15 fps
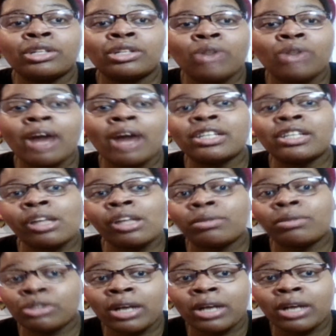Try
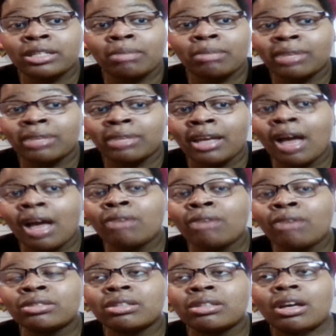something
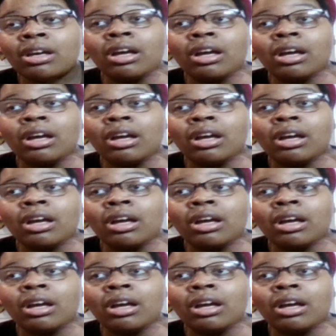else,